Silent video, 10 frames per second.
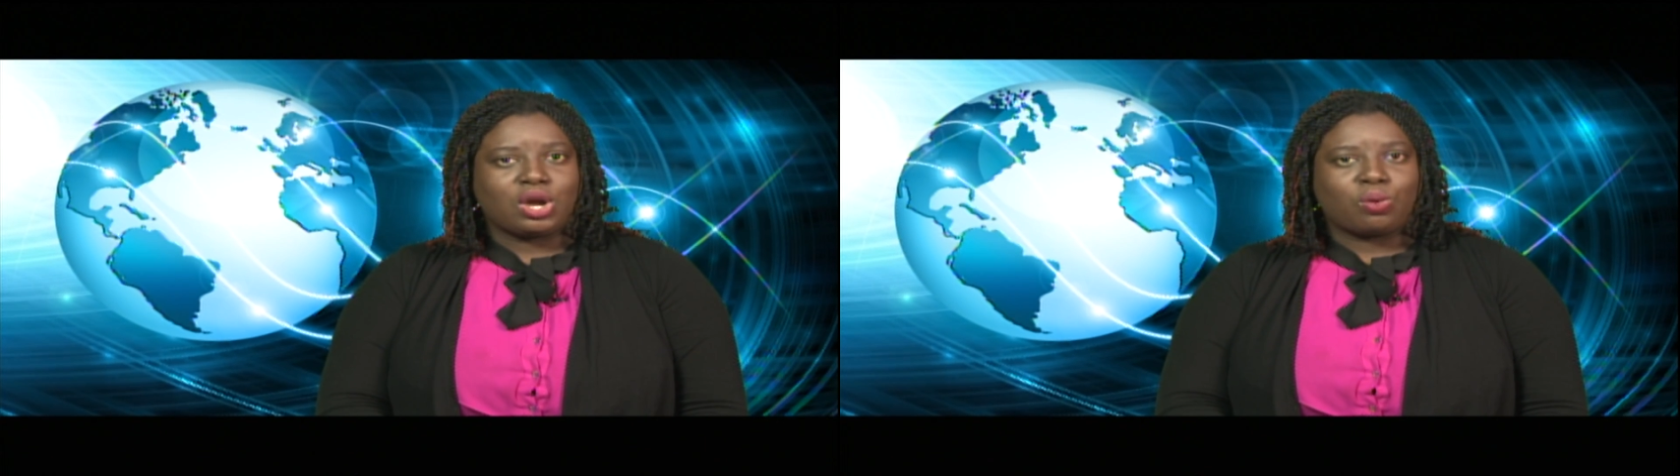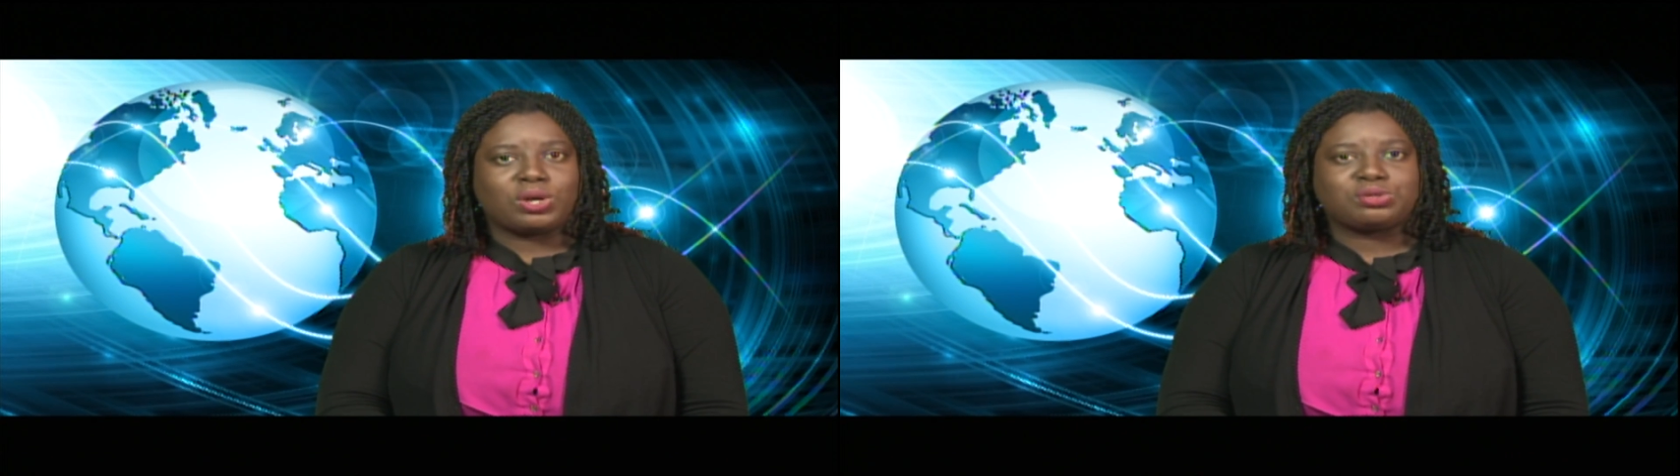
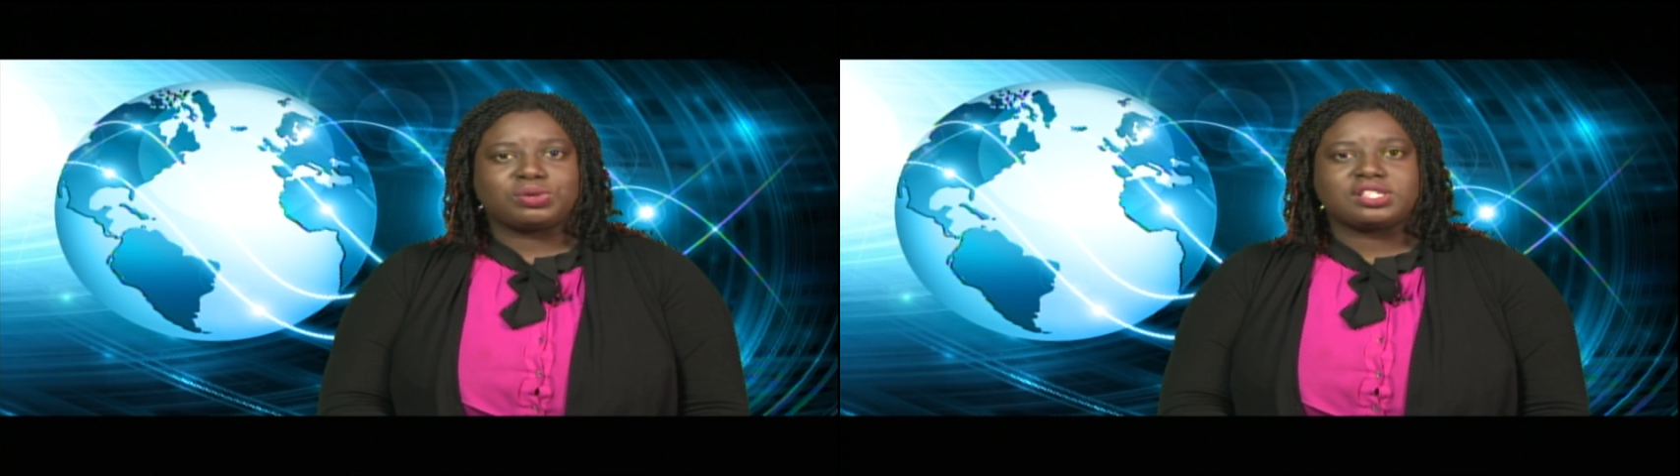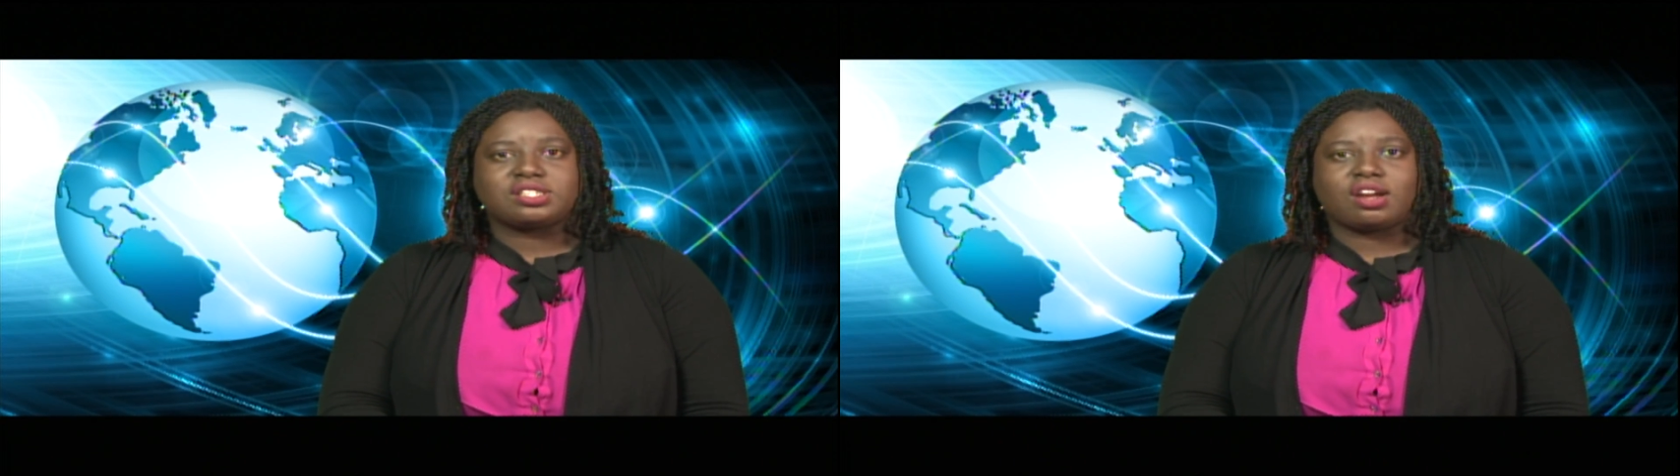which
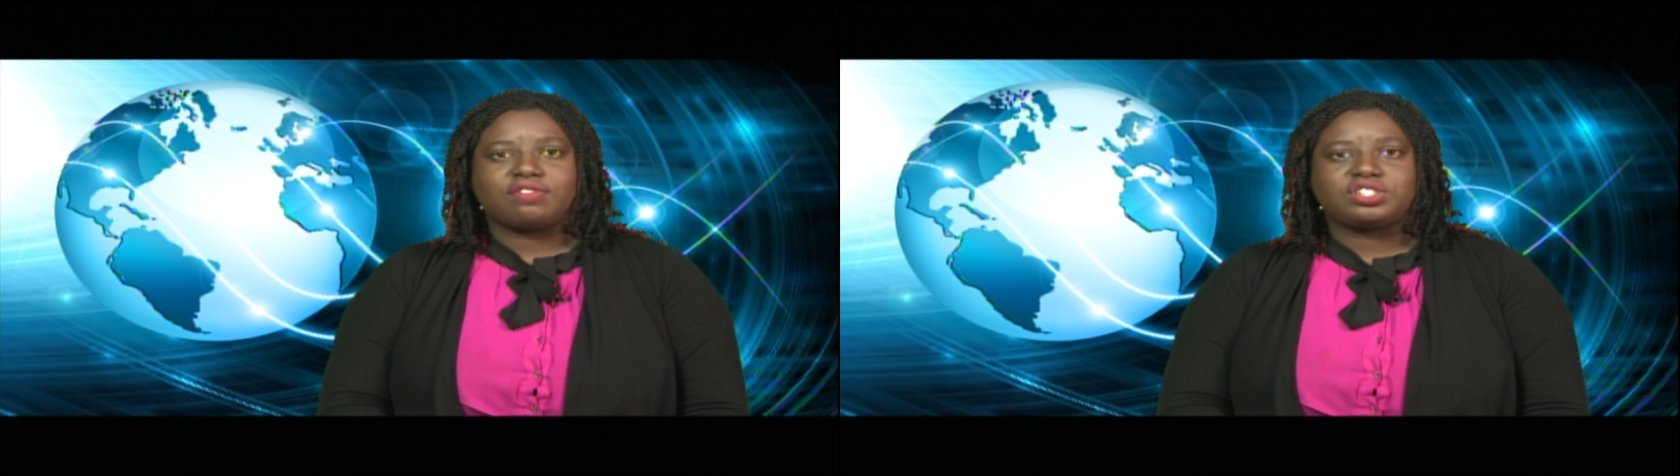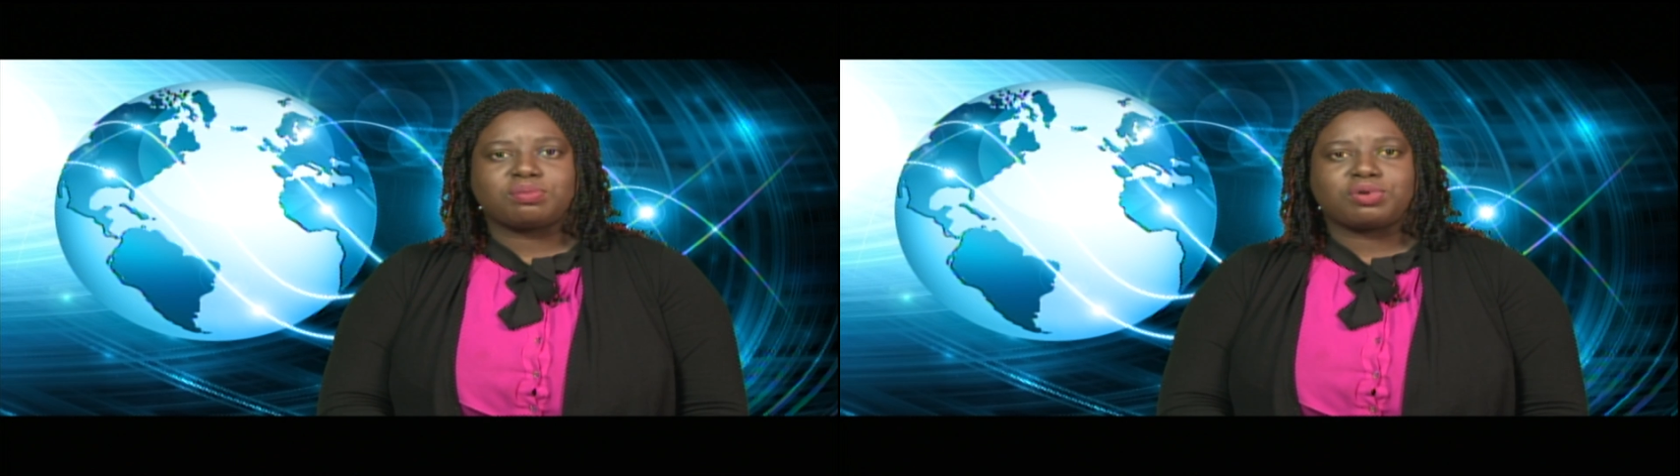would
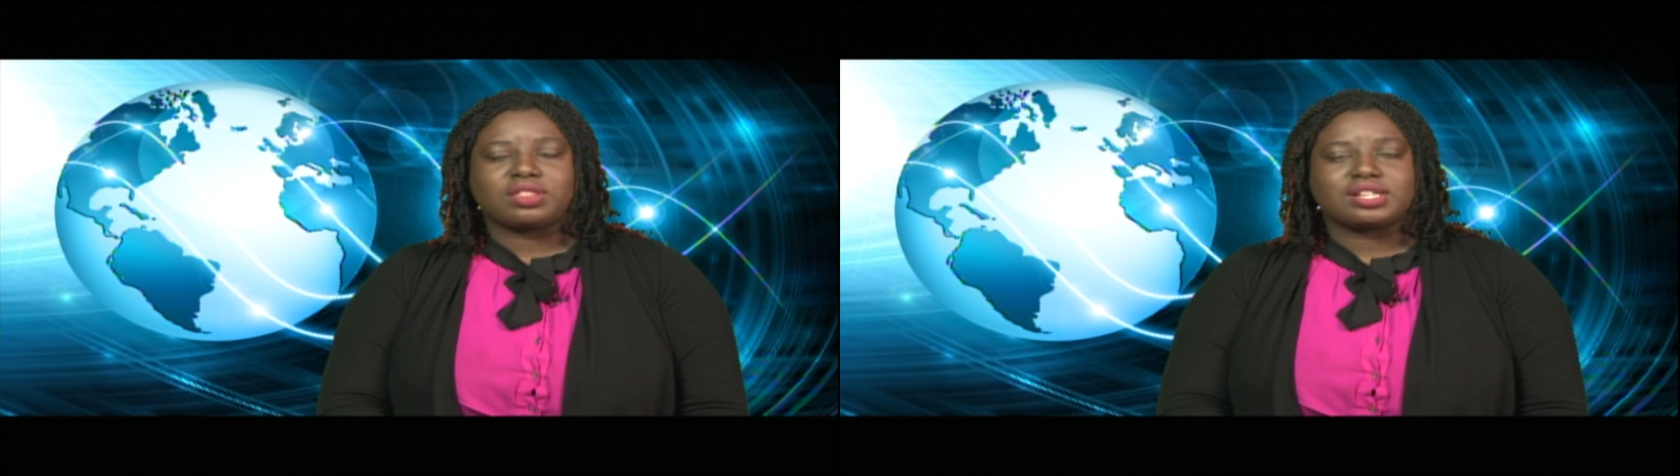serve to bring